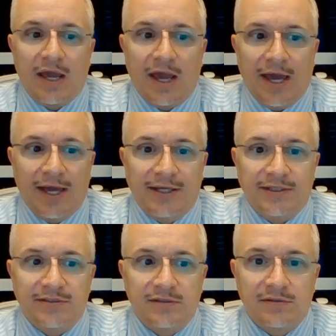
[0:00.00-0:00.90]

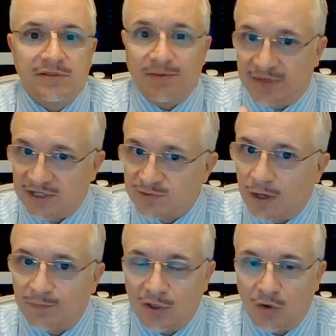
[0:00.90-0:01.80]
and some things
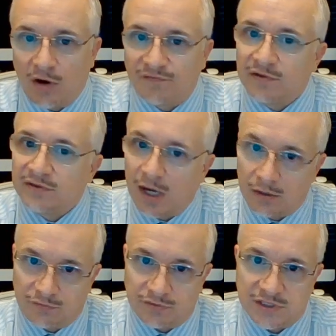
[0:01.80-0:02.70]
might be off. The
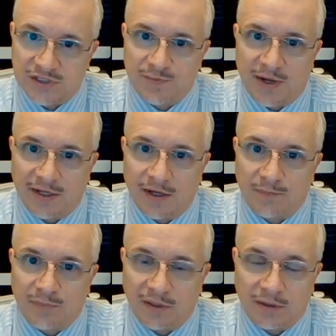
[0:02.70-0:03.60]
tolerances might
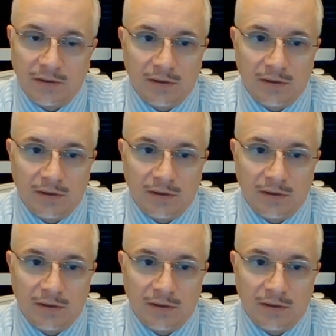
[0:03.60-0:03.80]
not be